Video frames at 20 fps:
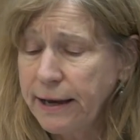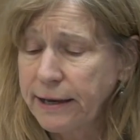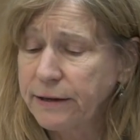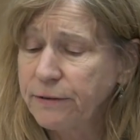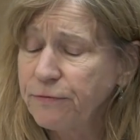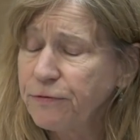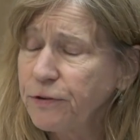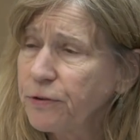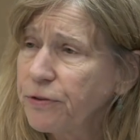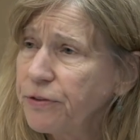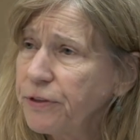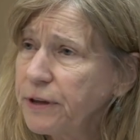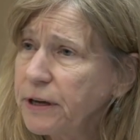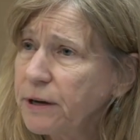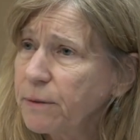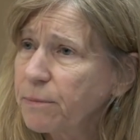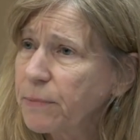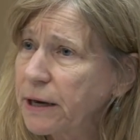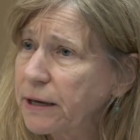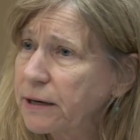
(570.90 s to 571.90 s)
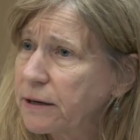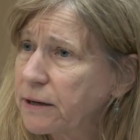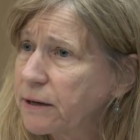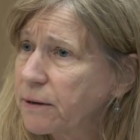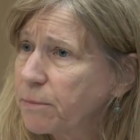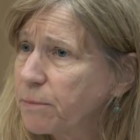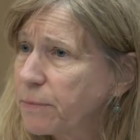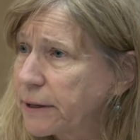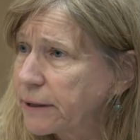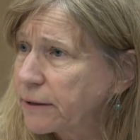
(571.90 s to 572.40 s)
And if you think about
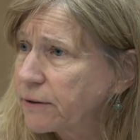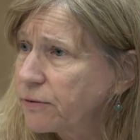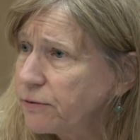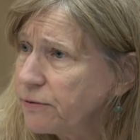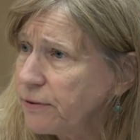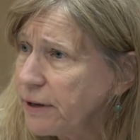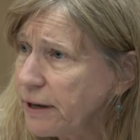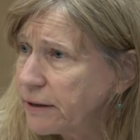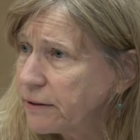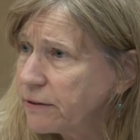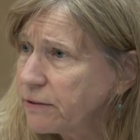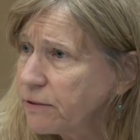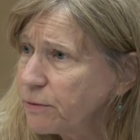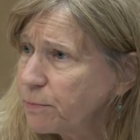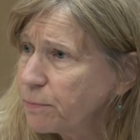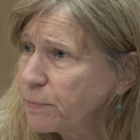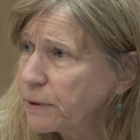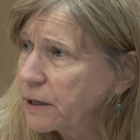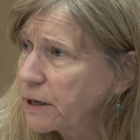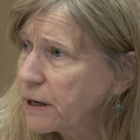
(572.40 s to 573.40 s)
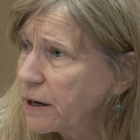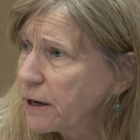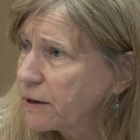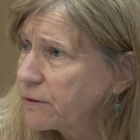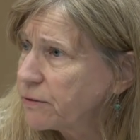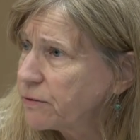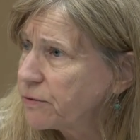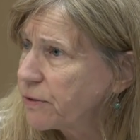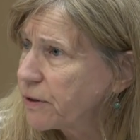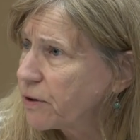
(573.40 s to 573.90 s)
it, it makes sense
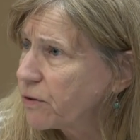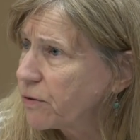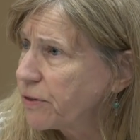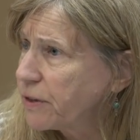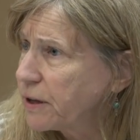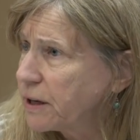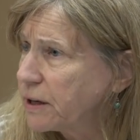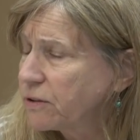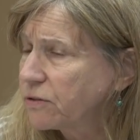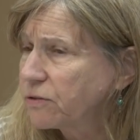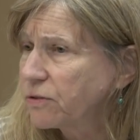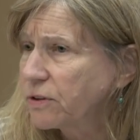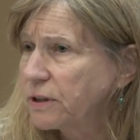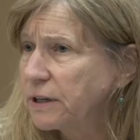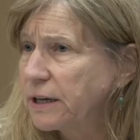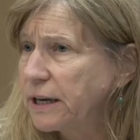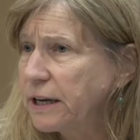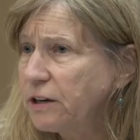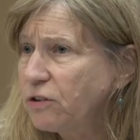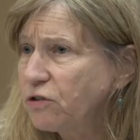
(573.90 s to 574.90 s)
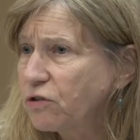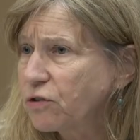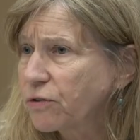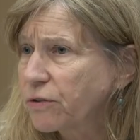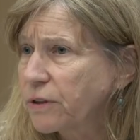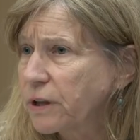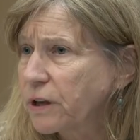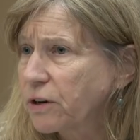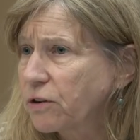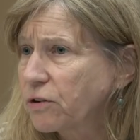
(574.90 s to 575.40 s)
because there are things in
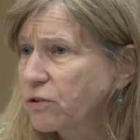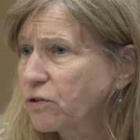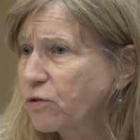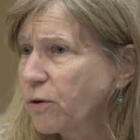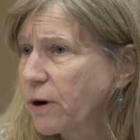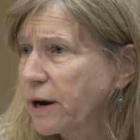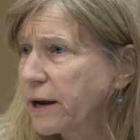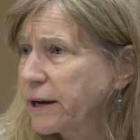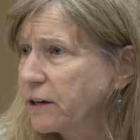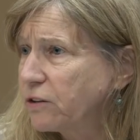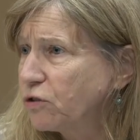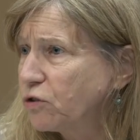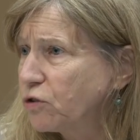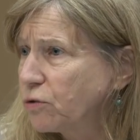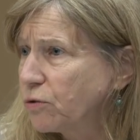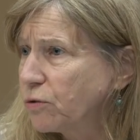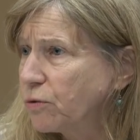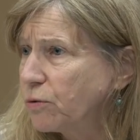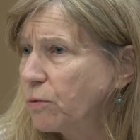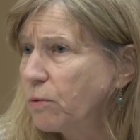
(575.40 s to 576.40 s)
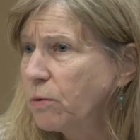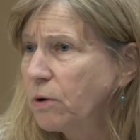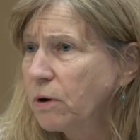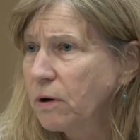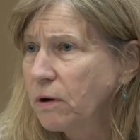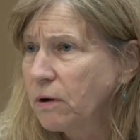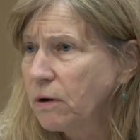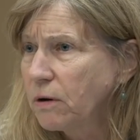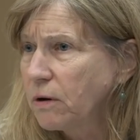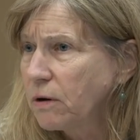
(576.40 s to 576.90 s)
nature that are trying to,
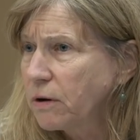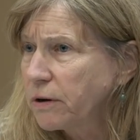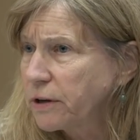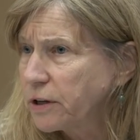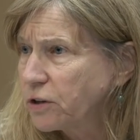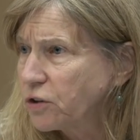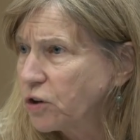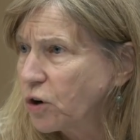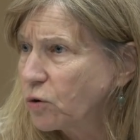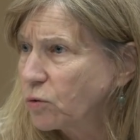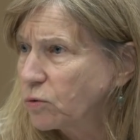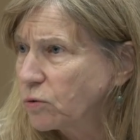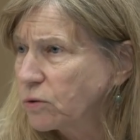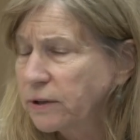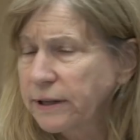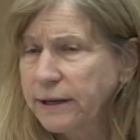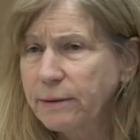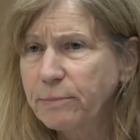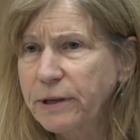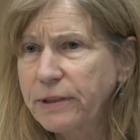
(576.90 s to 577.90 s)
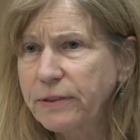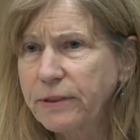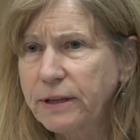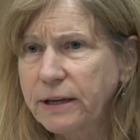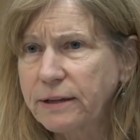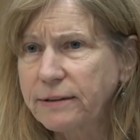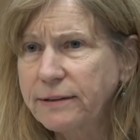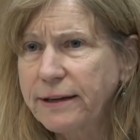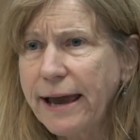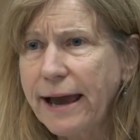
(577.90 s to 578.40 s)
you know, limit
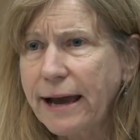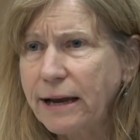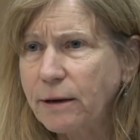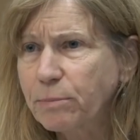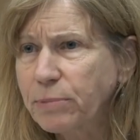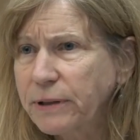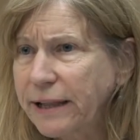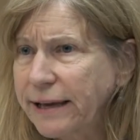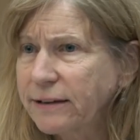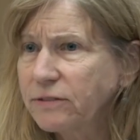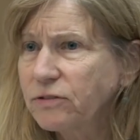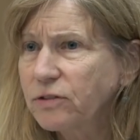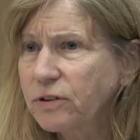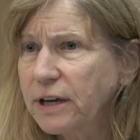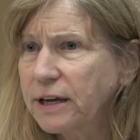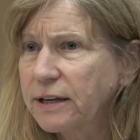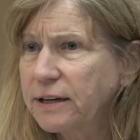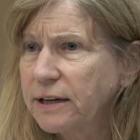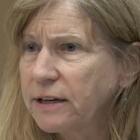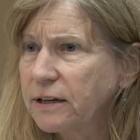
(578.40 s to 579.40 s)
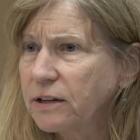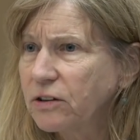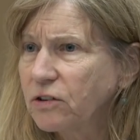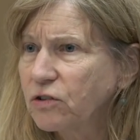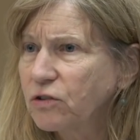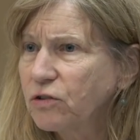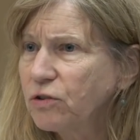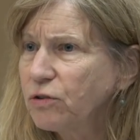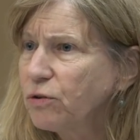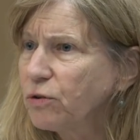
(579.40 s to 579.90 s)
the attack. Plants get
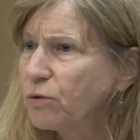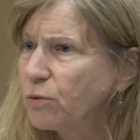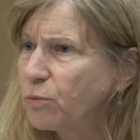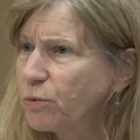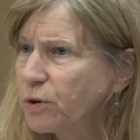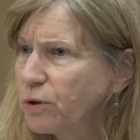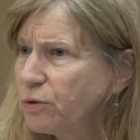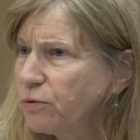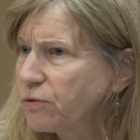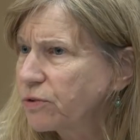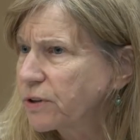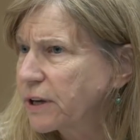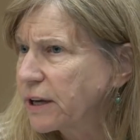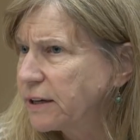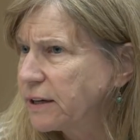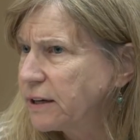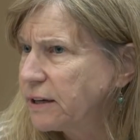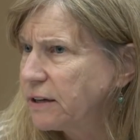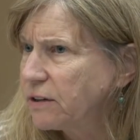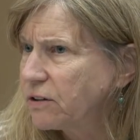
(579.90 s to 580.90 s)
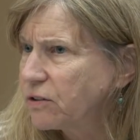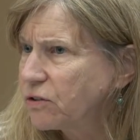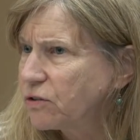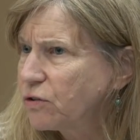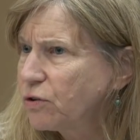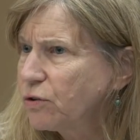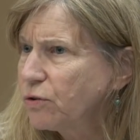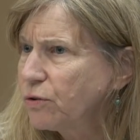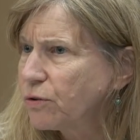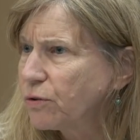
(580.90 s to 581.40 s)
eaten too, roots get eaten
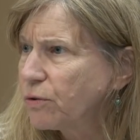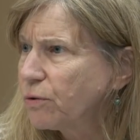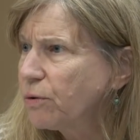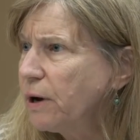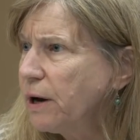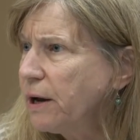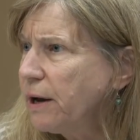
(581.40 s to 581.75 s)
too,